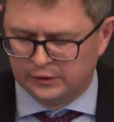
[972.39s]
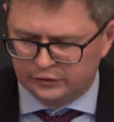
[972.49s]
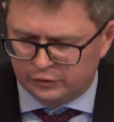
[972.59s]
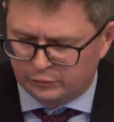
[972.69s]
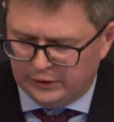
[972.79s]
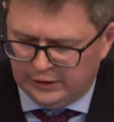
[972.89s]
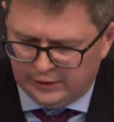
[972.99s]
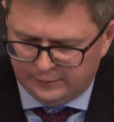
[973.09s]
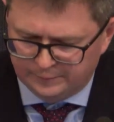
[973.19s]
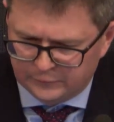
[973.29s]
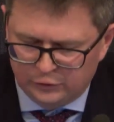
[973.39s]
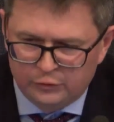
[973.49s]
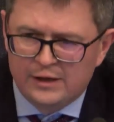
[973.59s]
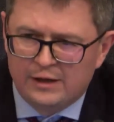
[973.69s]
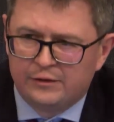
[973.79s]
So
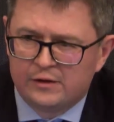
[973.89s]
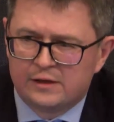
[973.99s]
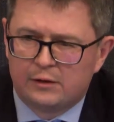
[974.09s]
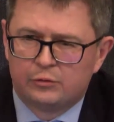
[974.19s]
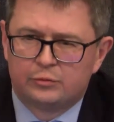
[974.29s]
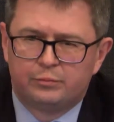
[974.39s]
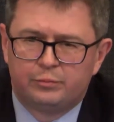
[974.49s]
looking at this, I would